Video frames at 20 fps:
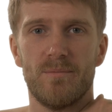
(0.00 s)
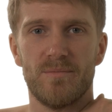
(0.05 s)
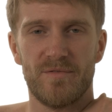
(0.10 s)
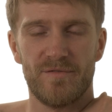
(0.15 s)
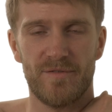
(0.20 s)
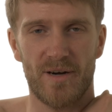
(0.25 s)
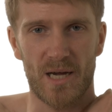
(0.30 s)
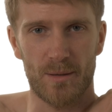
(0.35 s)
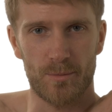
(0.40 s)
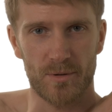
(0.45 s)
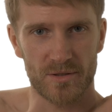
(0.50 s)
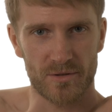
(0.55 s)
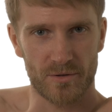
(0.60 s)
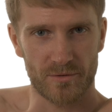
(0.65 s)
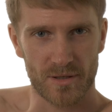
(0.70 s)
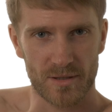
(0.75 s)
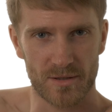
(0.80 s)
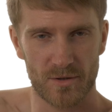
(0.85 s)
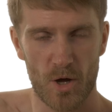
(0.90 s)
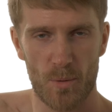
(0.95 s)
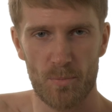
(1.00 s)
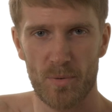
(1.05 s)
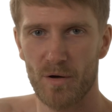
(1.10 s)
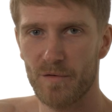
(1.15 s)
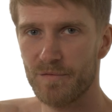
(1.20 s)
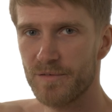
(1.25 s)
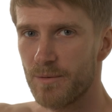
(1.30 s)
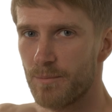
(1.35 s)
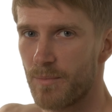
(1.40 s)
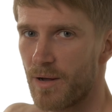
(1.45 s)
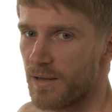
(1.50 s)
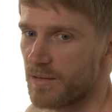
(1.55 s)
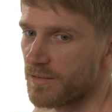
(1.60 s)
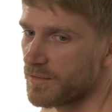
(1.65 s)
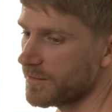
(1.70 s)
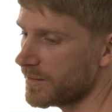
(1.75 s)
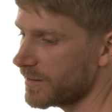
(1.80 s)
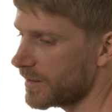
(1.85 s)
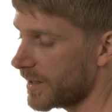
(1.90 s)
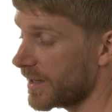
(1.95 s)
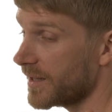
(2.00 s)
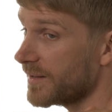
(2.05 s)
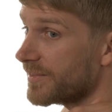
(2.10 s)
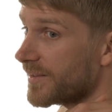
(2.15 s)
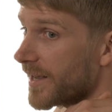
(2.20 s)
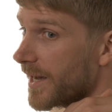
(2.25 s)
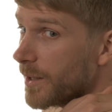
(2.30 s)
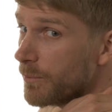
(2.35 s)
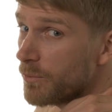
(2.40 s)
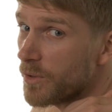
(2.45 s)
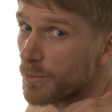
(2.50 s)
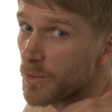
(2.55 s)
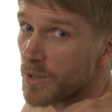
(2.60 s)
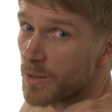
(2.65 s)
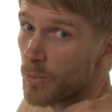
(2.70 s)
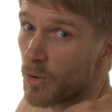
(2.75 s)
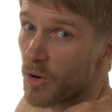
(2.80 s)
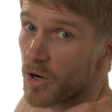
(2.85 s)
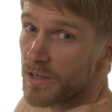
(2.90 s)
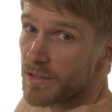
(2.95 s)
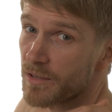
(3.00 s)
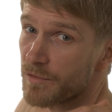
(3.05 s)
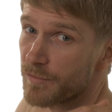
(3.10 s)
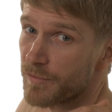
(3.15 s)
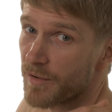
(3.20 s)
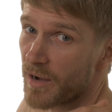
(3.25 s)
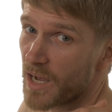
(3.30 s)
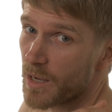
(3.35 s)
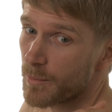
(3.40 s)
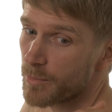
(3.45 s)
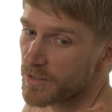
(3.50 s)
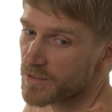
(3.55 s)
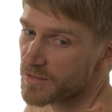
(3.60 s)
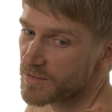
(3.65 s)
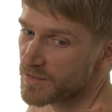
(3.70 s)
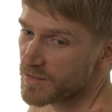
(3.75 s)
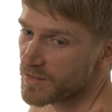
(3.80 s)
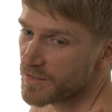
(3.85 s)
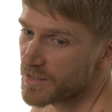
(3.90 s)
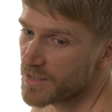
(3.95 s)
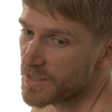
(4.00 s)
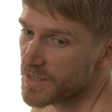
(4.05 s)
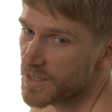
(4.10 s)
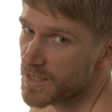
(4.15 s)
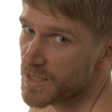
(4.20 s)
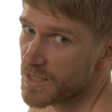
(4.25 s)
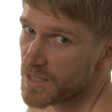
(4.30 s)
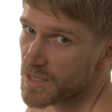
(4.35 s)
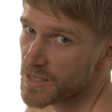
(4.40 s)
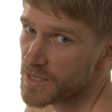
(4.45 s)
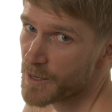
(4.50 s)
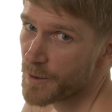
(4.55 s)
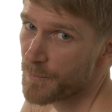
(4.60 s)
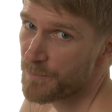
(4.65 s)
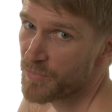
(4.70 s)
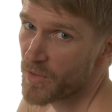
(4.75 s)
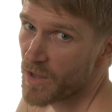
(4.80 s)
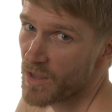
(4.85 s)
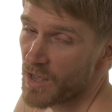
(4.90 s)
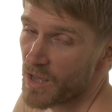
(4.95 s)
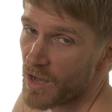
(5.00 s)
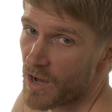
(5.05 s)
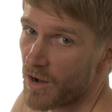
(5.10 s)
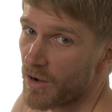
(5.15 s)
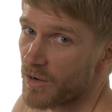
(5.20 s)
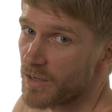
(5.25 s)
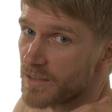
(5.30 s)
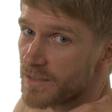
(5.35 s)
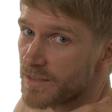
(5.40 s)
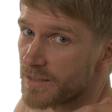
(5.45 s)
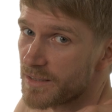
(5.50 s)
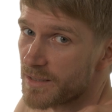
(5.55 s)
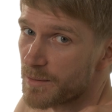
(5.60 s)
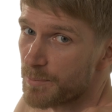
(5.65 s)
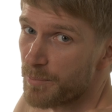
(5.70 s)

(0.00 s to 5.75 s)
fibers on the top of the muscle. And then we will work the fibers here on the